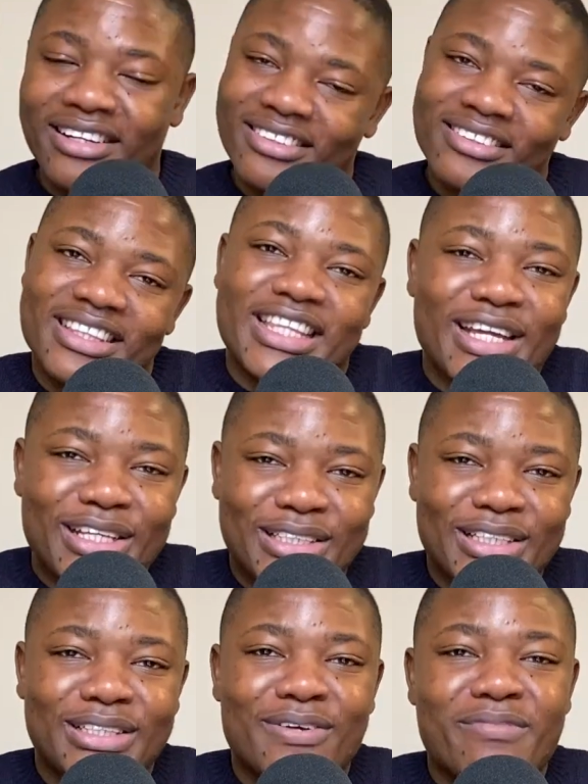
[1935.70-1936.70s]
Thank you
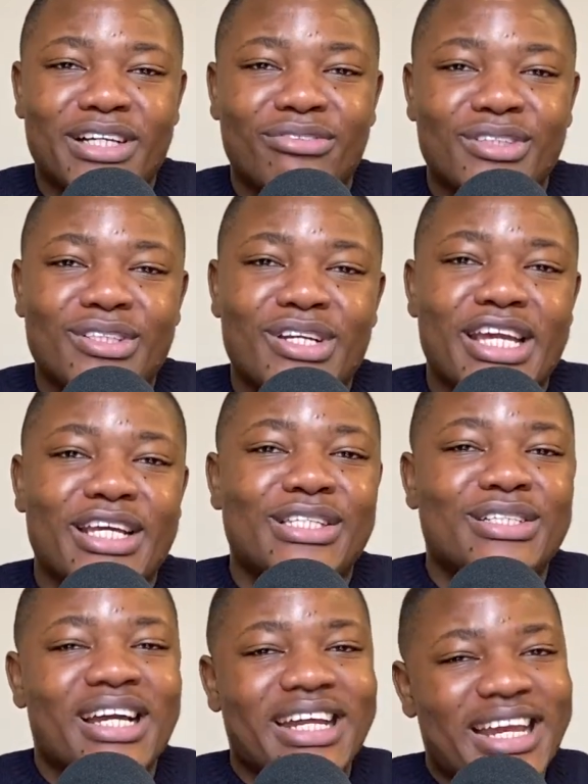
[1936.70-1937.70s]
so much for tuning into
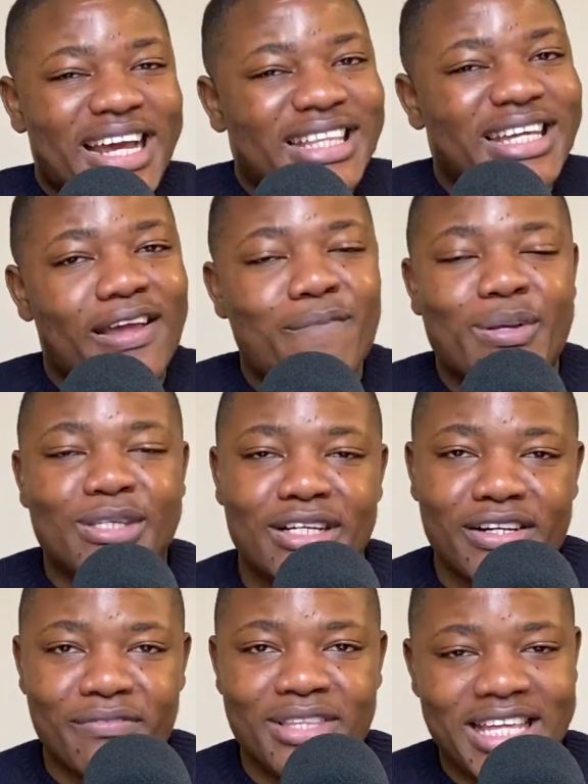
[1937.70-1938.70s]
another episode
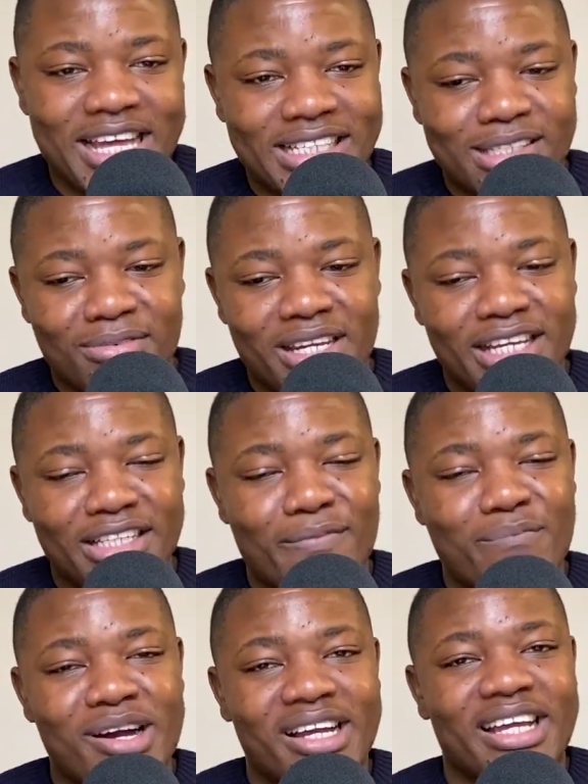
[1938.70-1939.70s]
of the Assimilation
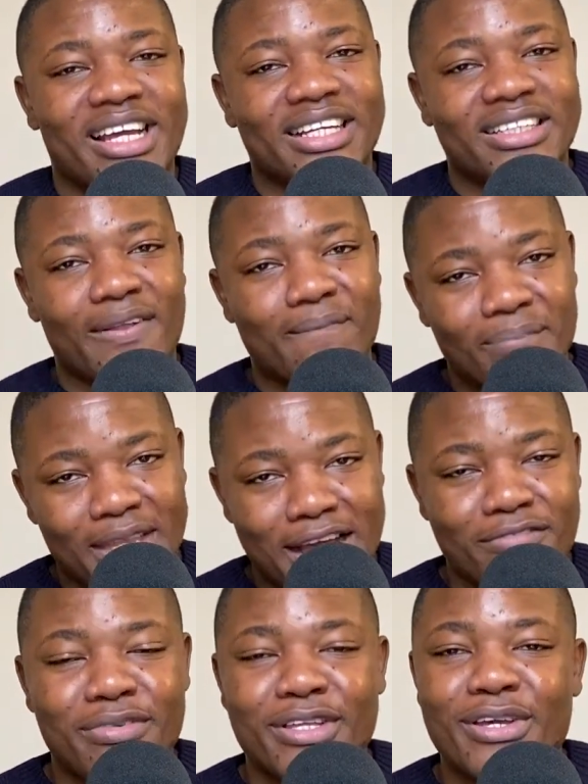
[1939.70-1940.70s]
Podcast. I've
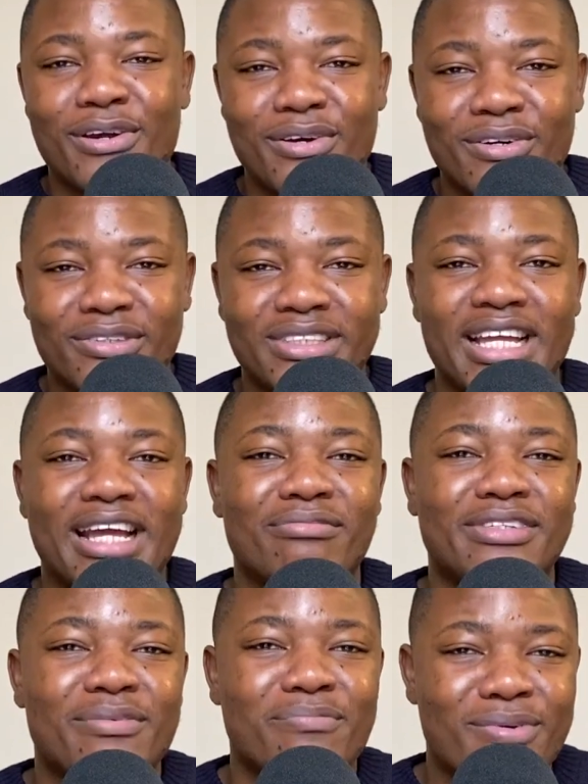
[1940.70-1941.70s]
been your host, MJ
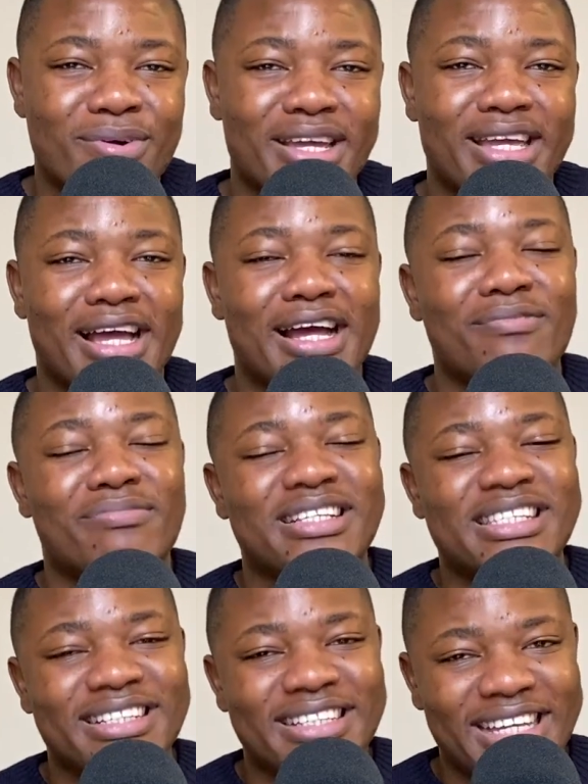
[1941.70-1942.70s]
Mpoyi. Up
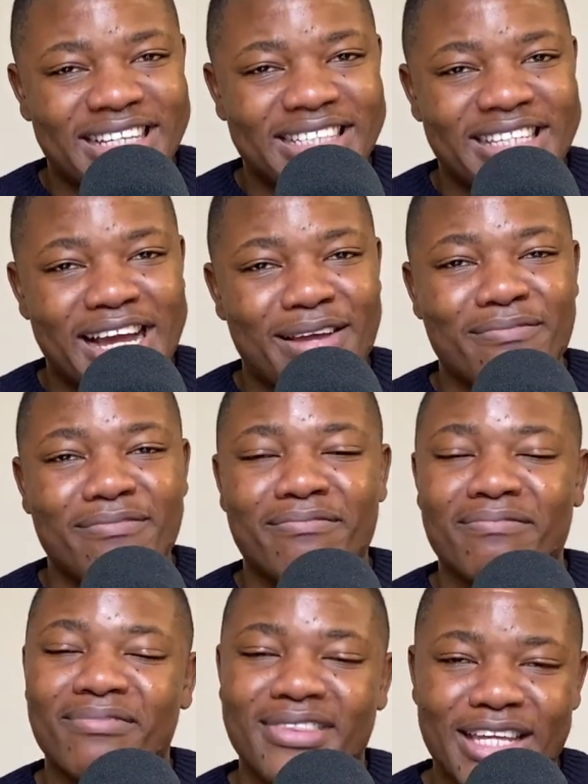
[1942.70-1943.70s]
until next time,
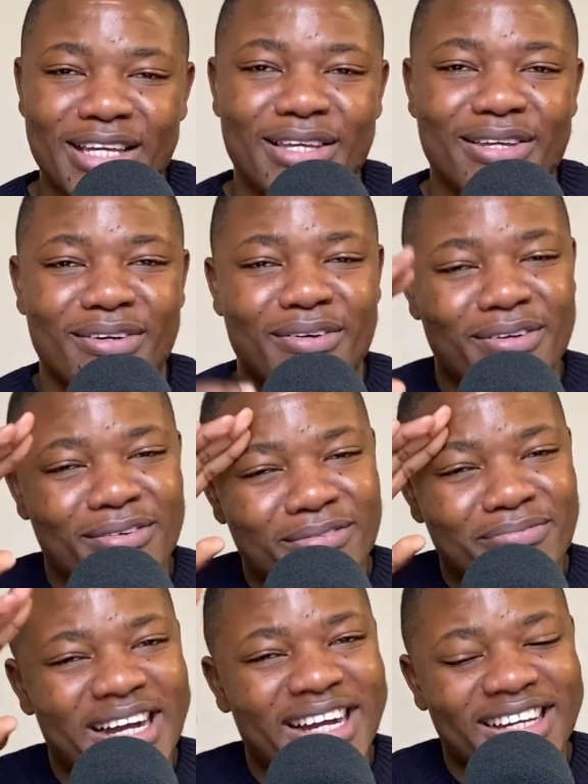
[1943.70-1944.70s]
thank you.
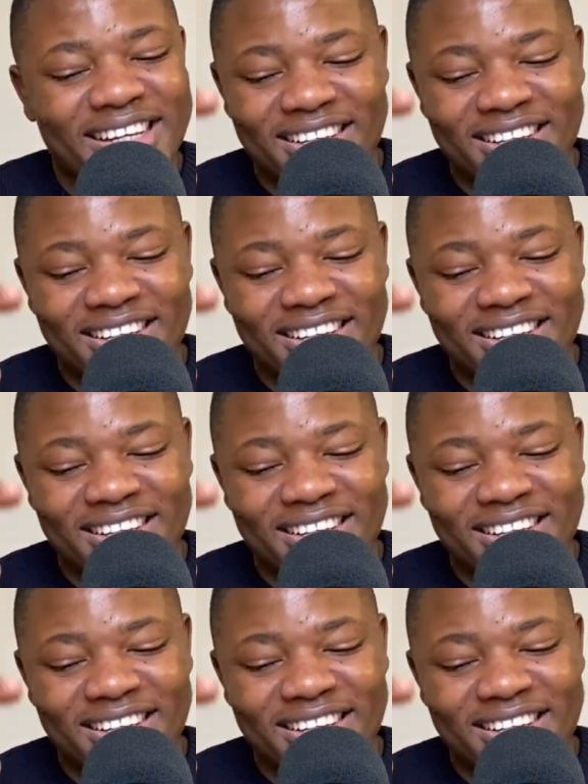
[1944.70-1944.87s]
Bye.